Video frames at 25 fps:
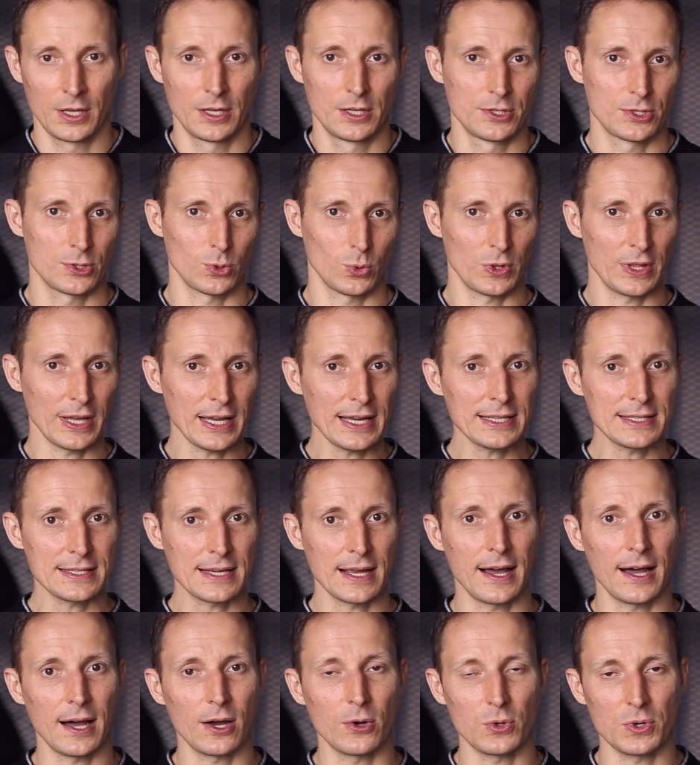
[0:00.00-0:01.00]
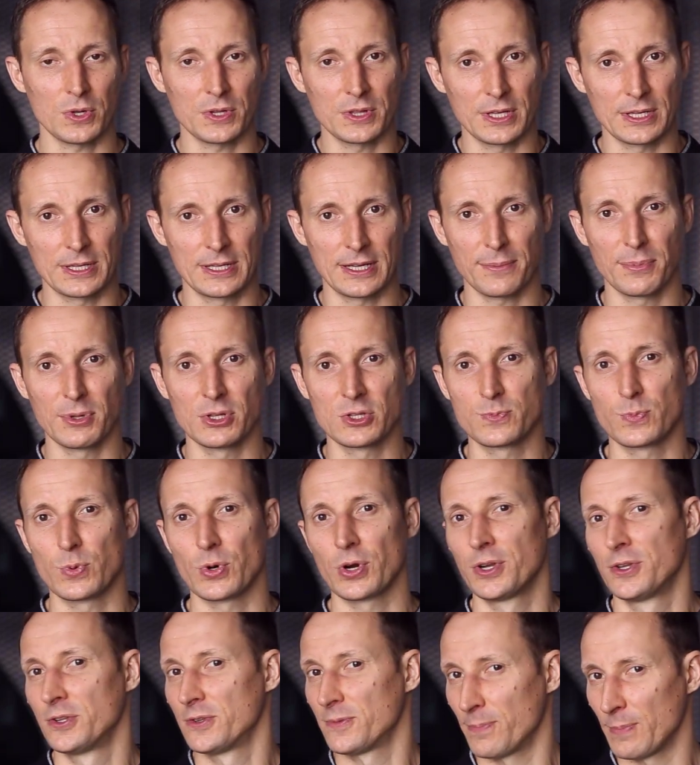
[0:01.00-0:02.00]
So that's how the double
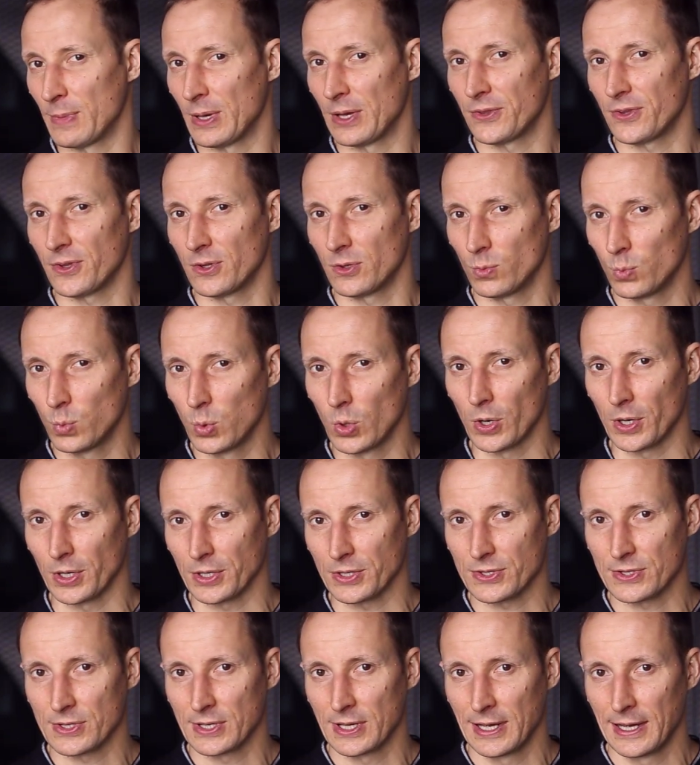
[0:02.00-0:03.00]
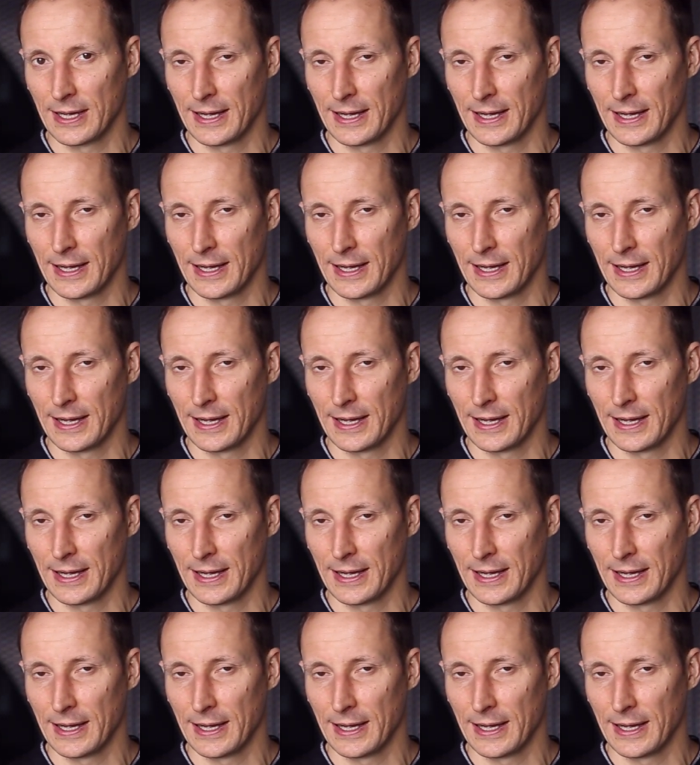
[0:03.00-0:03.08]
sprint method works.